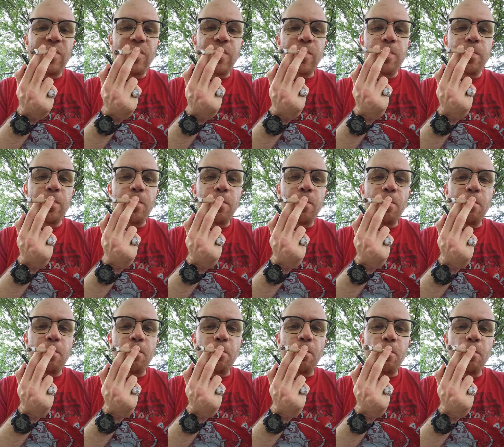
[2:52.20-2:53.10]

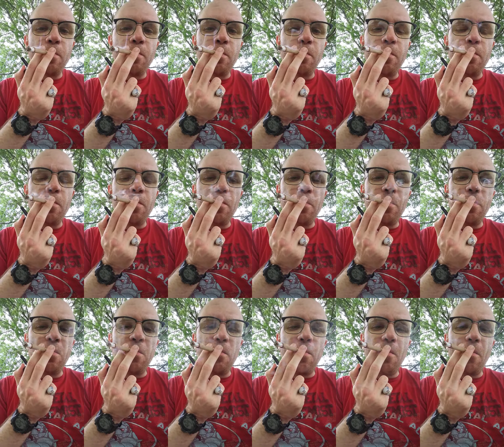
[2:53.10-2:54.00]

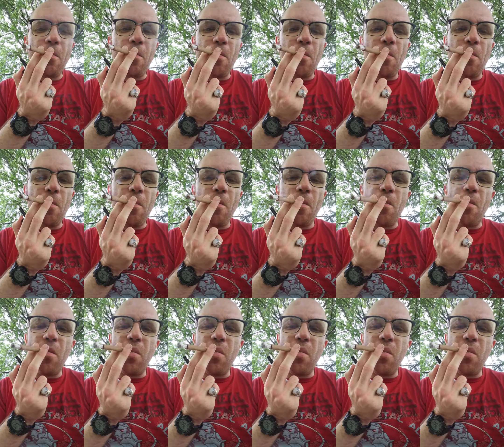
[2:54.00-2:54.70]
(silence)